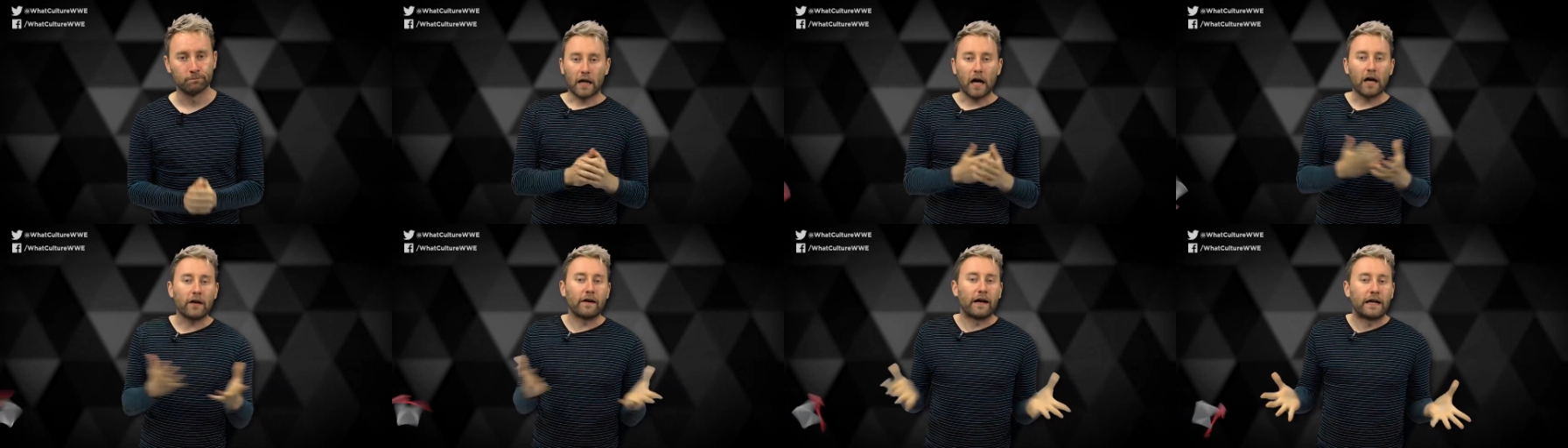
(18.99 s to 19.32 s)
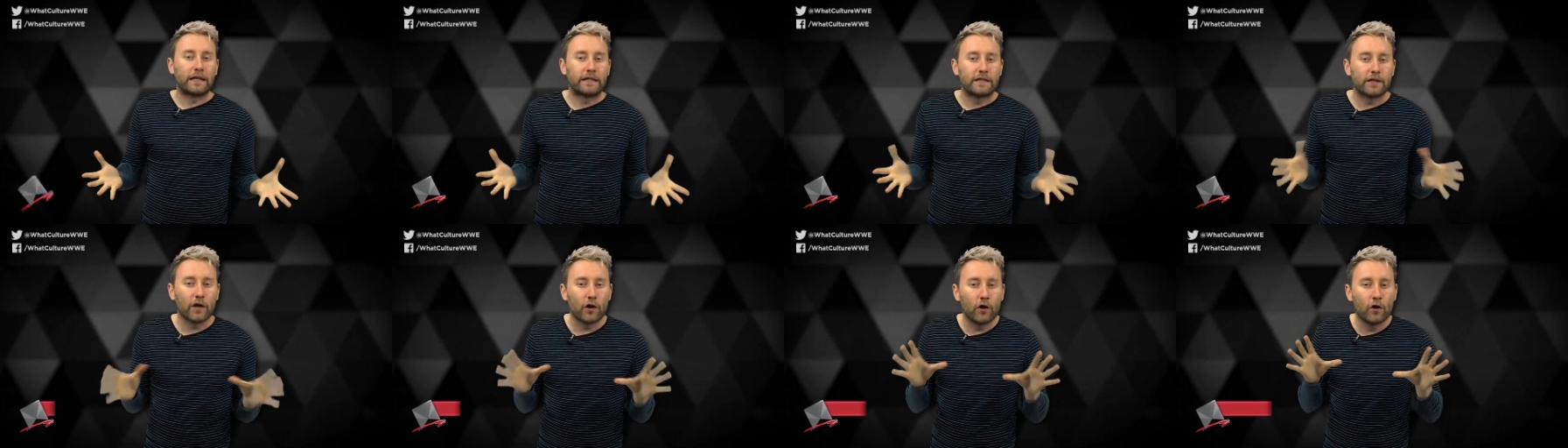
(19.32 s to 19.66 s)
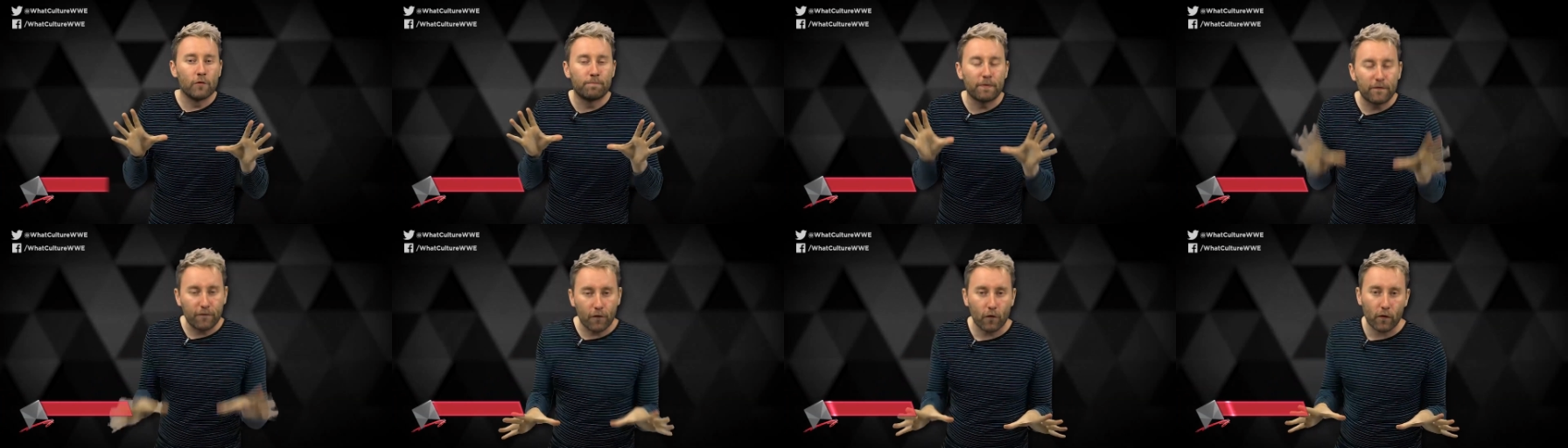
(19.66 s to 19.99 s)
Alright, so
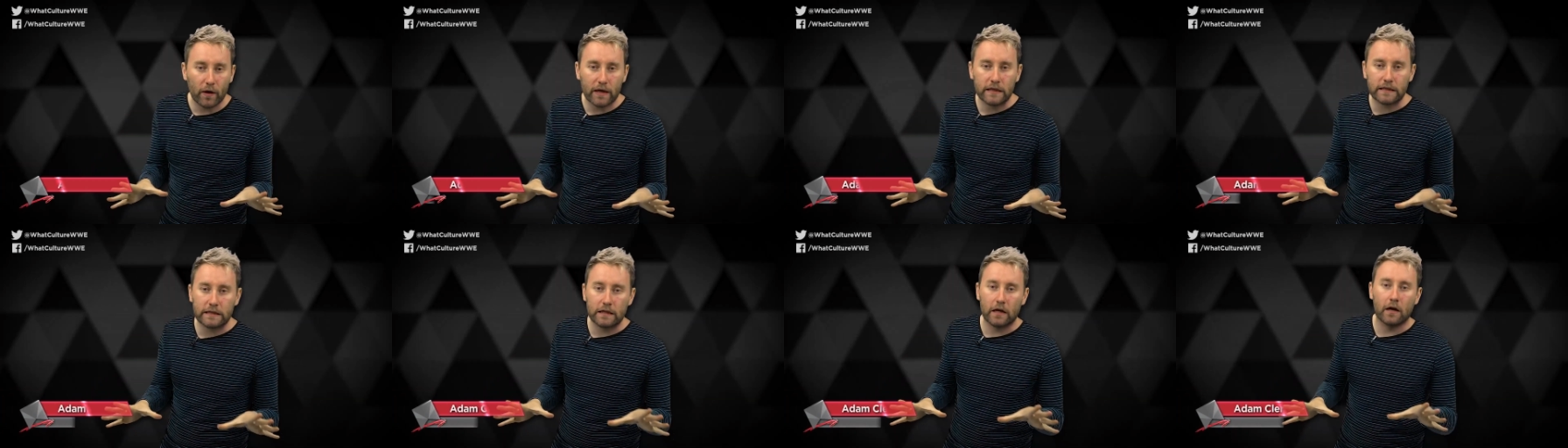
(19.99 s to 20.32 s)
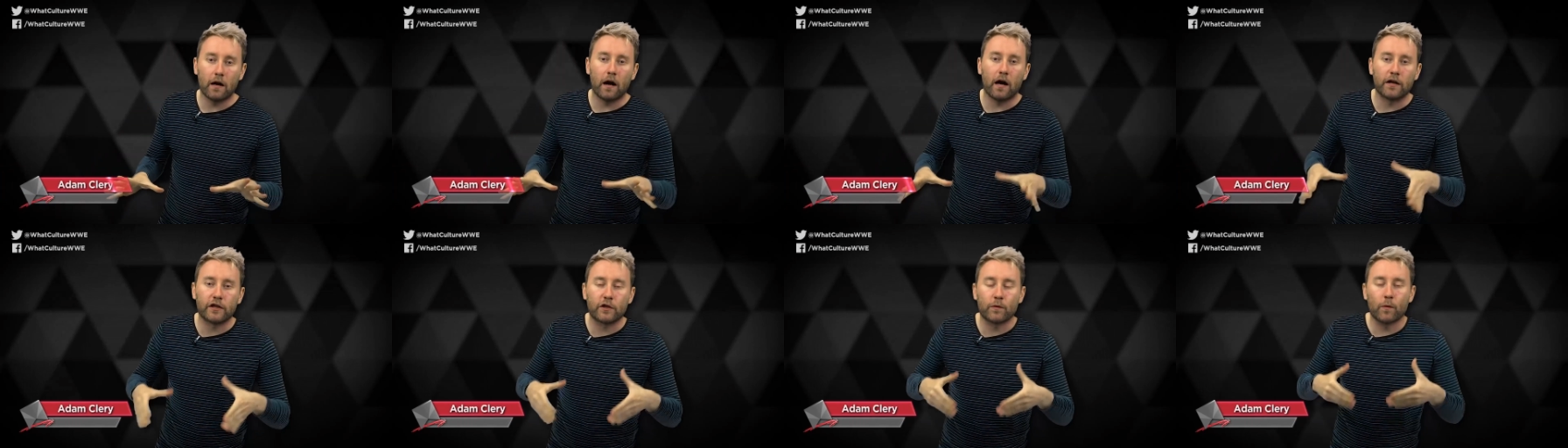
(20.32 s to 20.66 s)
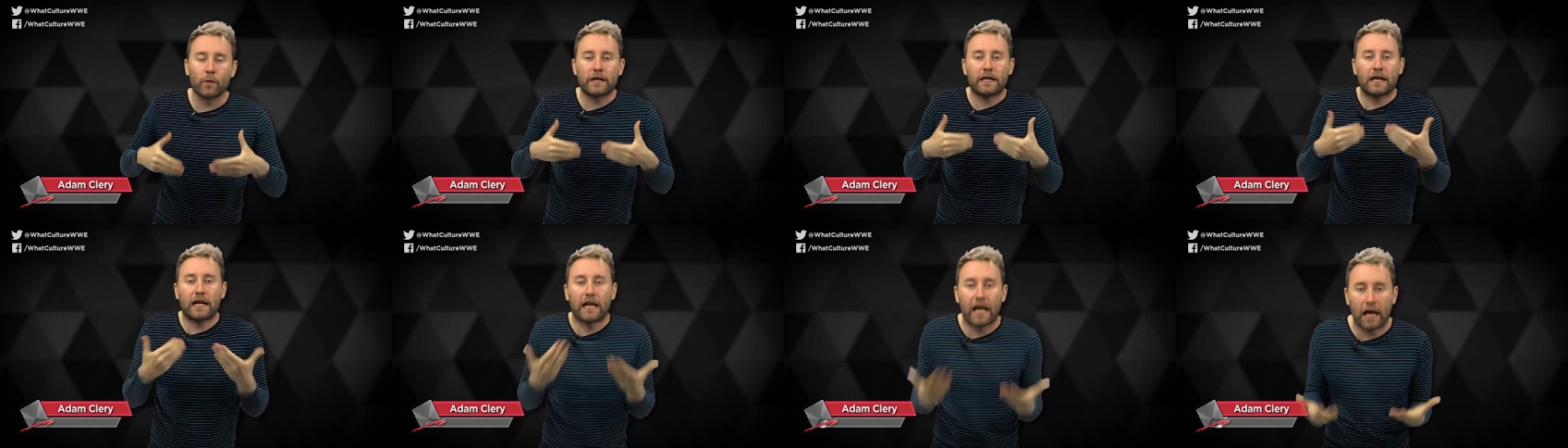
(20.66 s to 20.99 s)
before I start, I just
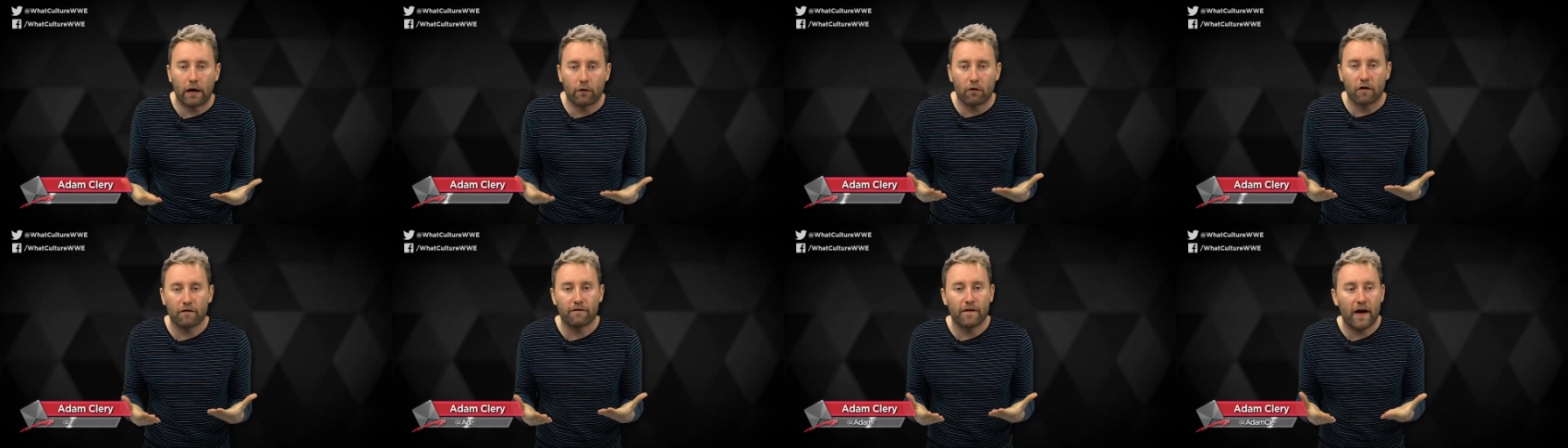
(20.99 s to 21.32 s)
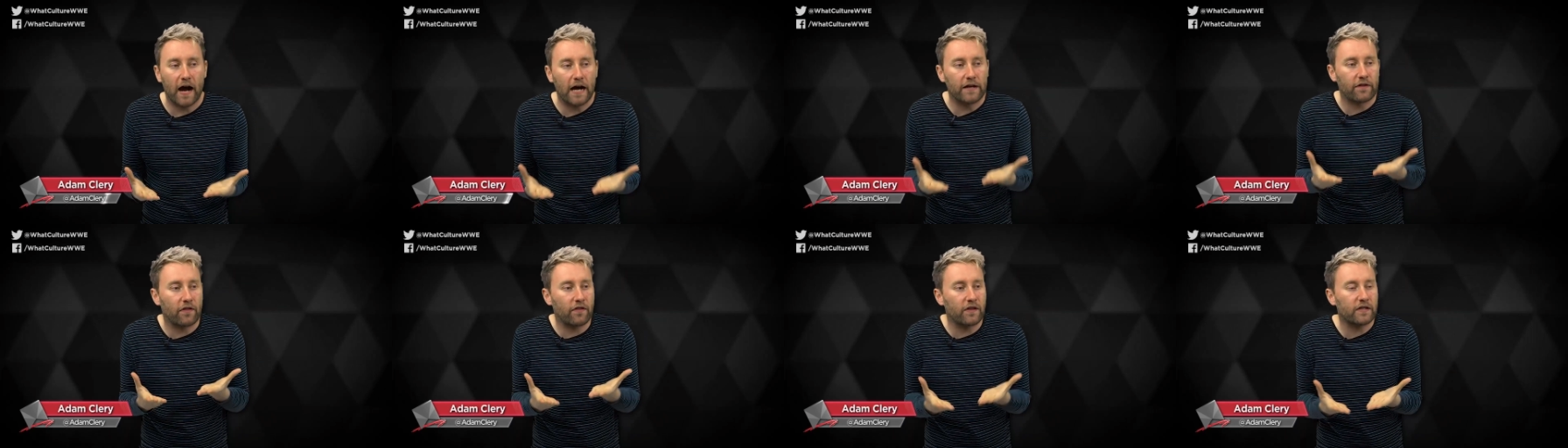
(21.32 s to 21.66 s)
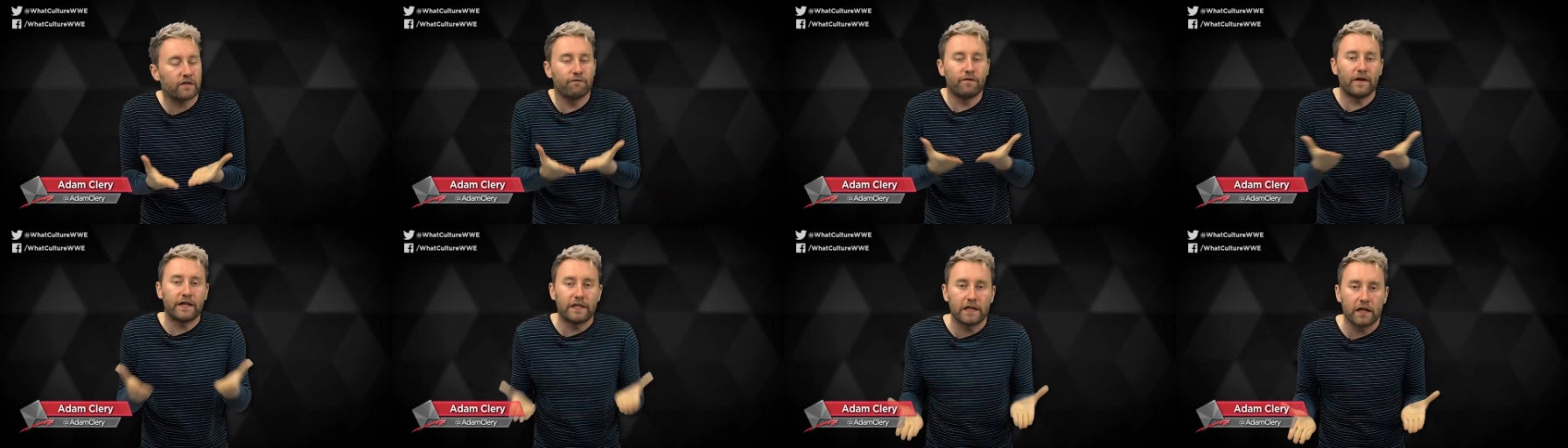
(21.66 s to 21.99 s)
want to clarify that this
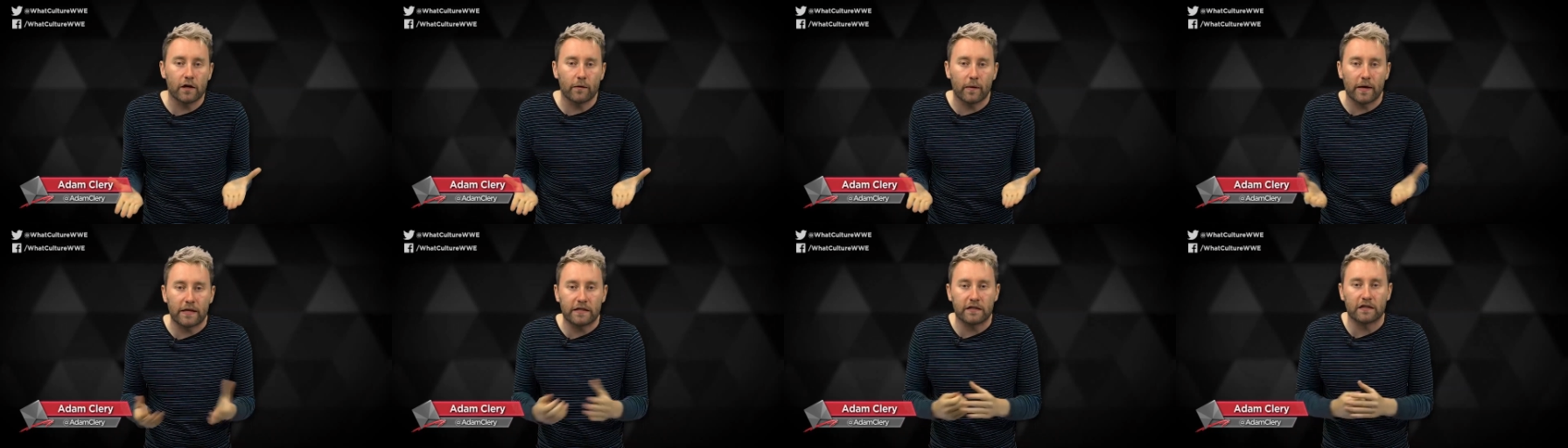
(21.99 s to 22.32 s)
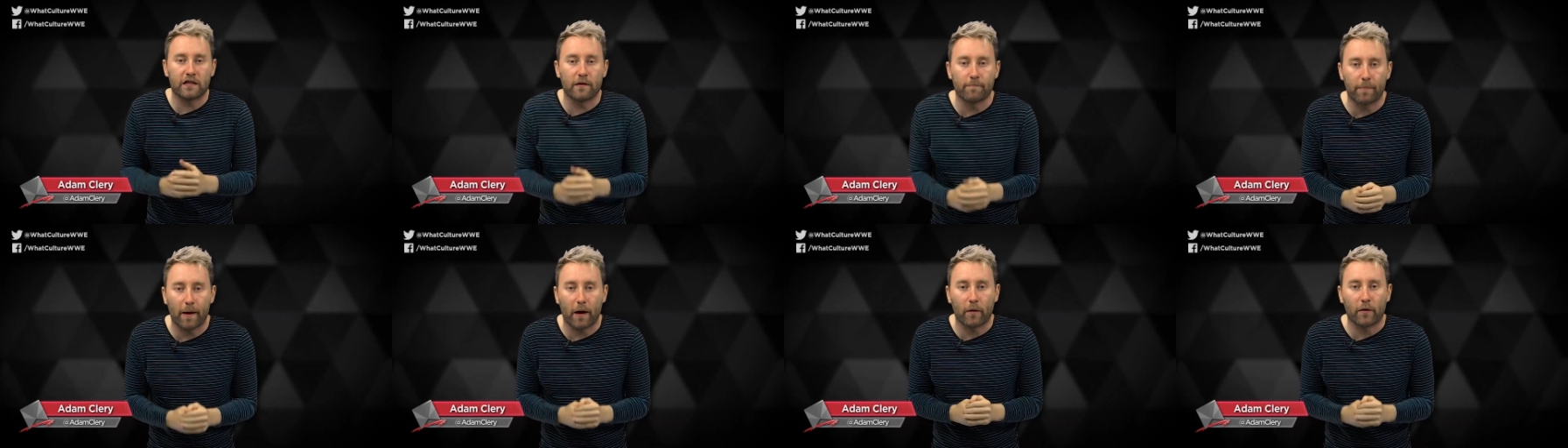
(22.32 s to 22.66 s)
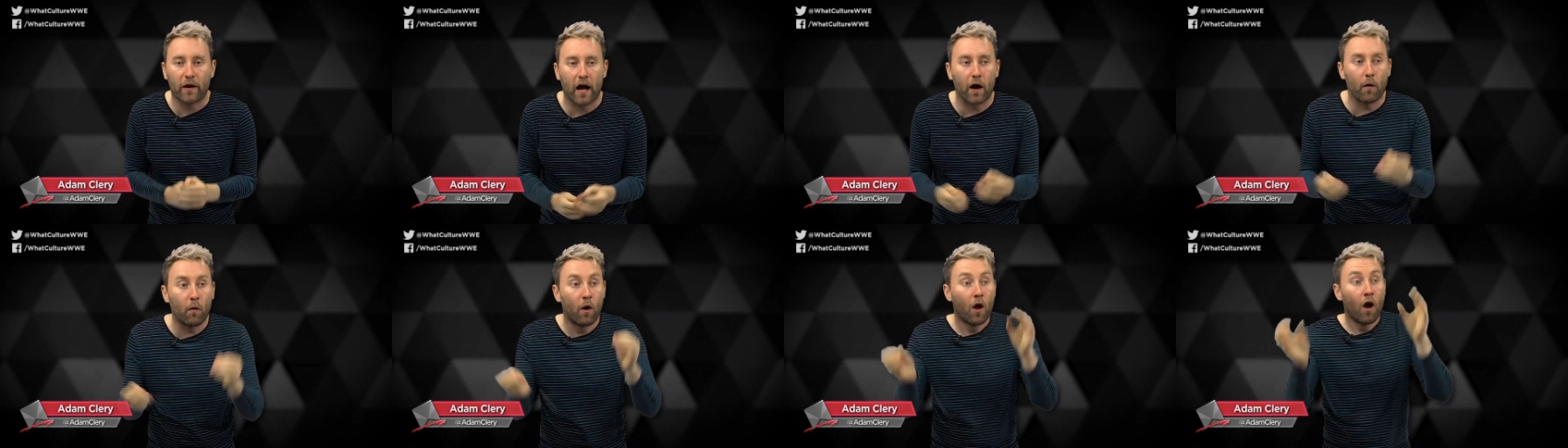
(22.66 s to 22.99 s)
video isn't about
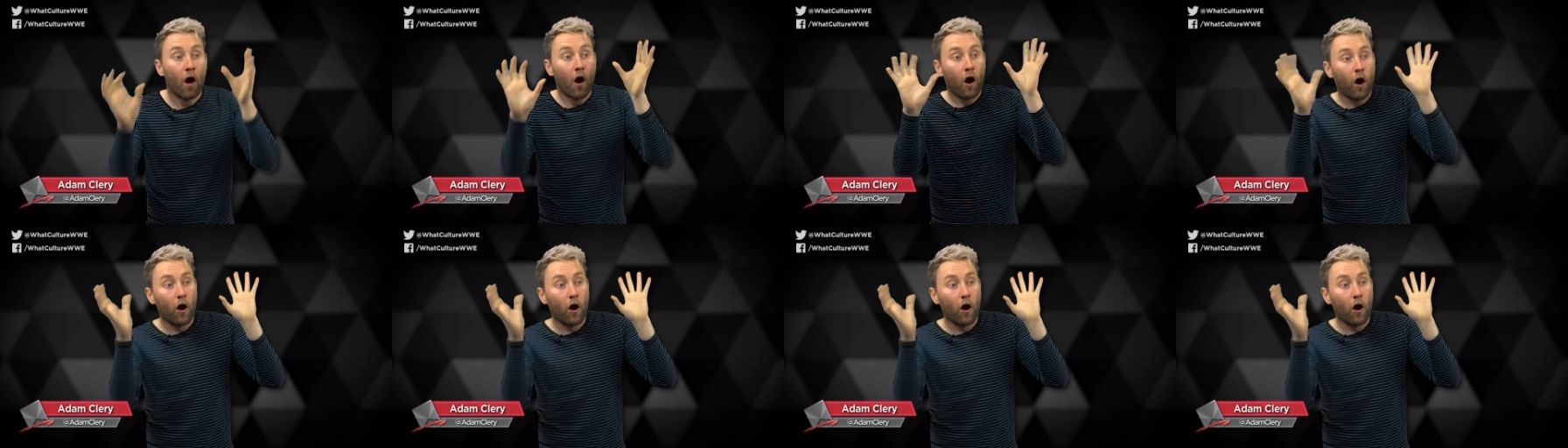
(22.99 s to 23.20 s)
how,